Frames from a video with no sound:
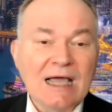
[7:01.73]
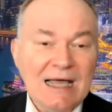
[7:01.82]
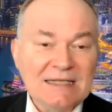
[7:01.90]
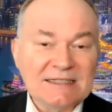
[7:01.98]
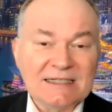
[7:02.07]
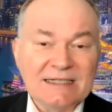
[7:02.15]

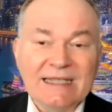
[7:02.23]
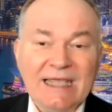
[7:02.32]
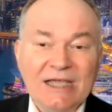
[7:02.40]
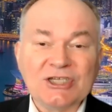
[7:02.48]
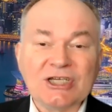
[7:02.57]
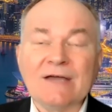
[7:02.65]
constantly
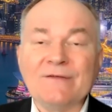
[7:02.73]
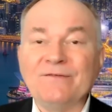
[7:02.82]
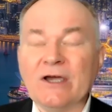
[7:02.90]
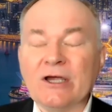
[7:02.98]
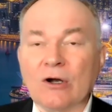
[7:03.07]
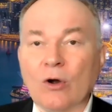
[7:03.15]
catching on
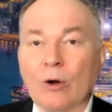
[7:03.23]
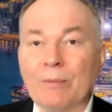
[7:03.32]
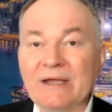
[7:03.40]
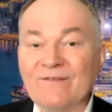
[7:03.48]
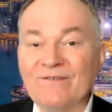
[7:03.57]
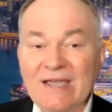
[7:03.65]
fire or
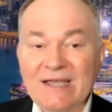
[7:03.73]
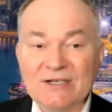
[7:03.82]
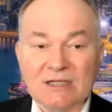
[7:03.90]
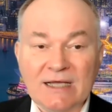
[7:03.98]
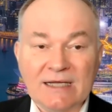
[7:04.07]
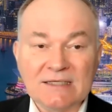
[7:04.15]
being
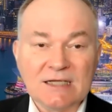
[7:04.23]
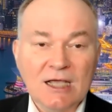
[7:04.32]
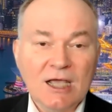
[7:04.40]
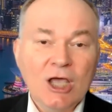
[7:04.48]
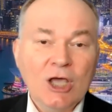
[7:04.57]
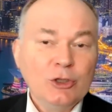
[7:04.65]
vandalized?
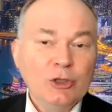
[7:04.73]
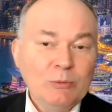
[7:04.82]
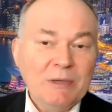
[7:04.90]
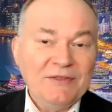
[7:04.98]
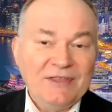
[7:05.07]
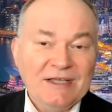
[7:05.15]
You
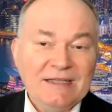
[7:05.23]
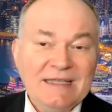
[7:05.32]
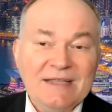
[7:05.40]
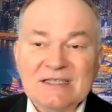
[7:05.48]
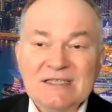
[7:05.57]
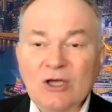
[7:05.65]
might think
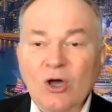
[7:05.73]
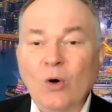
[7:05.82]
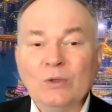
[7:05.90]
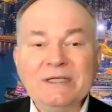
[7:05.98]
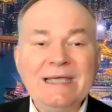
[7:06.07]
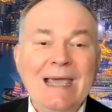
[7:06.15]
that this
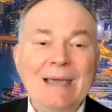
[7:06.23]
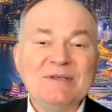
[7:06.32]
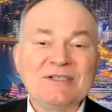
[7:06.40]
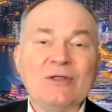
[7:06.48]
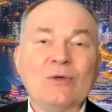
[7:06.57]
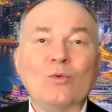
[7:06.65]
only
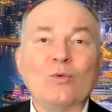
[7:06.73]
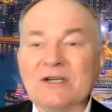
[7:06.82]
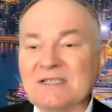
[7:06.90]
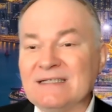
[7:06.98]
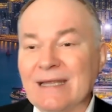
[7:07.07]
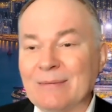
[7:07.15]
happens in the
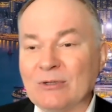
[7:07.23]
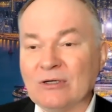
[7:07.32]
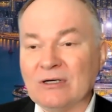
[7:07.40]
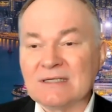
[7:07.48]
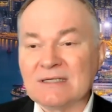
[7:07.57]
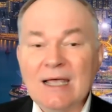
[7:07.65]
worst
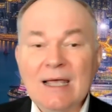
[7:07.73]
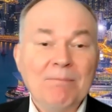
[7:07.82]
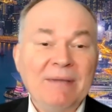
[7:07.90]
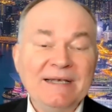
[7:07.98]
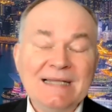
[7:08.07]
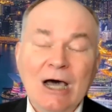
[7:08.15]
neighborhoods,
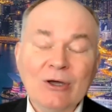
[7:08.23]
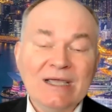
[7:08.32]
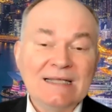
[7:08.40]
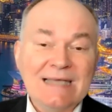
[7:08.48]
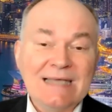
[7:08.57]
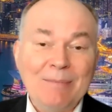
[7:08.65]
but now
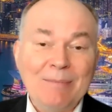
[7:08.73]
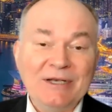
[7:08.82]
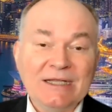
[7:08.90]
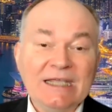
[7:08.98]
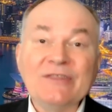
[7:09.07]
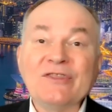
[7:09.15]
it's
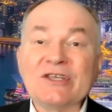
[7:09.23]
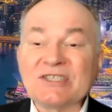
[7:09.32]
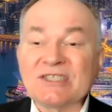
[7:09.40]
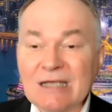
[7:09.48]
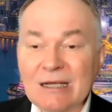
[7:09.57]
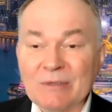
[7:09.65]
happening in the
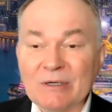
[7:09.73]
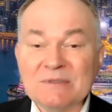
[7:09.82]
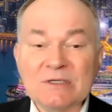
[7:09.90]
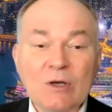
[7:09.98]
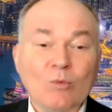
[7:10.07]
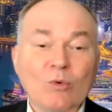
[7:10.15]

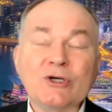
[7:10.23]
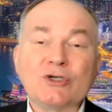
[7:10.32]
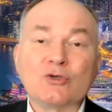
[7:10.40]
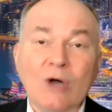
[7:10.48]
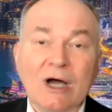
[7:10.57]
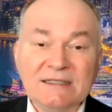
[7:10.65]
suburbs where
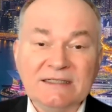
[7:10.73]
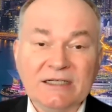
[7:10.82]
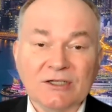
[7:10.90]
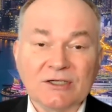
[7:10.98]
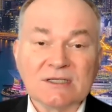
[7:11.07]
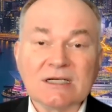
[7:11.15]
drug
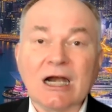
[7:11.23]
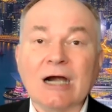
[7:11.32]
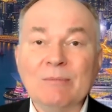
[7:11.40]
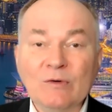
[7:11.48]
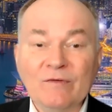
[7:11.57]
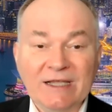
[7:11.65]
dealers
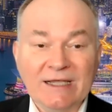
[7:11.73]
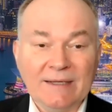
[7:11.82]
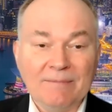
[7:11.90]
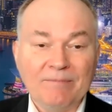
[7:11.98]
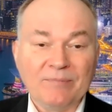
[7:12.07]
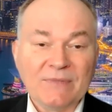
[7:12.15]
are moving
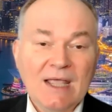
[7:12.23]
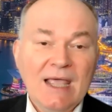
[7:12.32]
in.